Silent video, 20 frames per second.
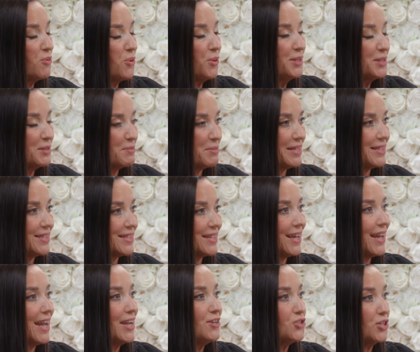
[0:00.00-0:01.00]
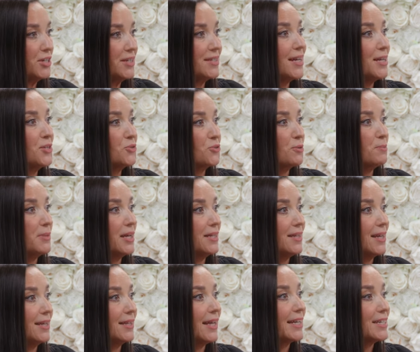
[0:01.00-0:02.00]
Points Pizza and Jeni's ice cream that
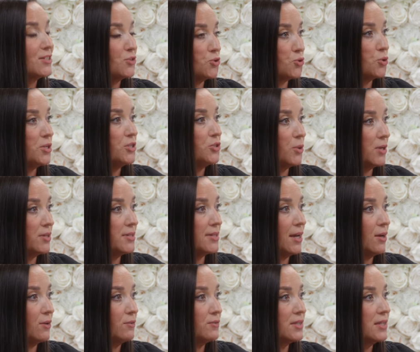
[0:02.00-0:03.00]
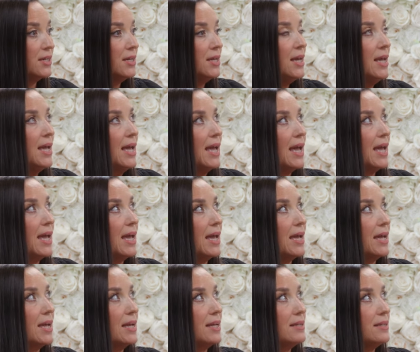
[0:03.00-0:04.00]
day, like as a treat to ourselves. Right.
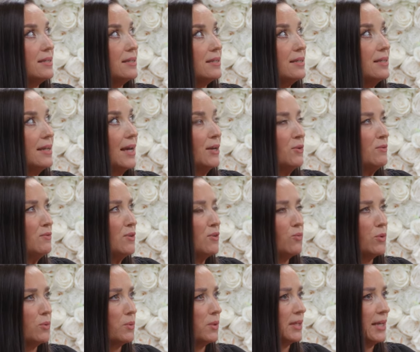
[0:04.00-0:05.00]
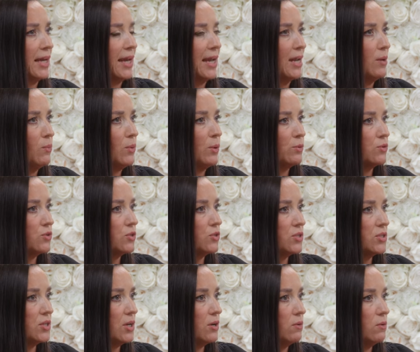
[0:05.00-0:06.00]
And I don't even know if we really ate. We were
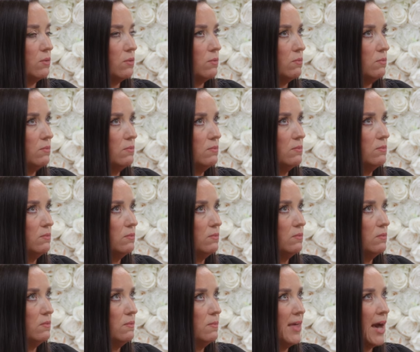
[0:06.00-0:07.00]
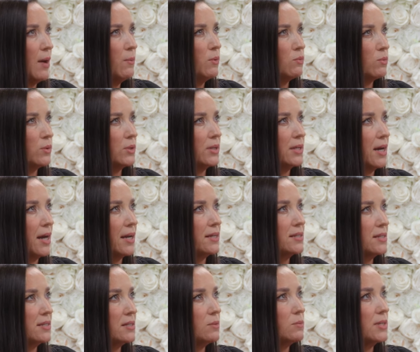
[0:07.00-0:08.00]
just so. That one really got us
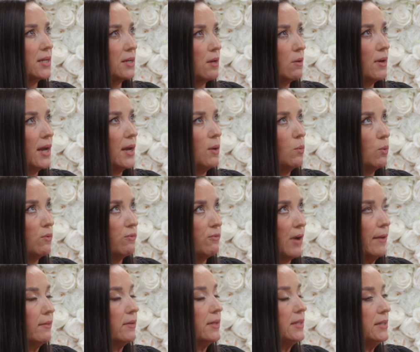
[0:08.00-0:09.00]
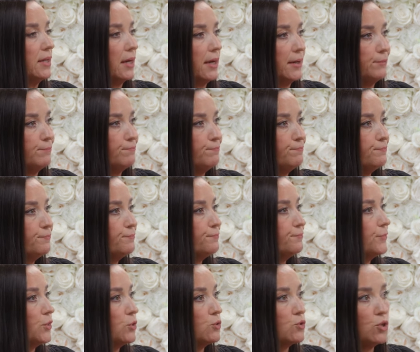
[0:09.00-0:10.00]
because it was like, okay, we're finally done. Mm-hmm.
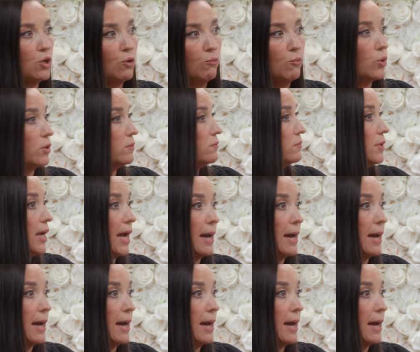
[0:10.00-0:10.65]
There's no more. Did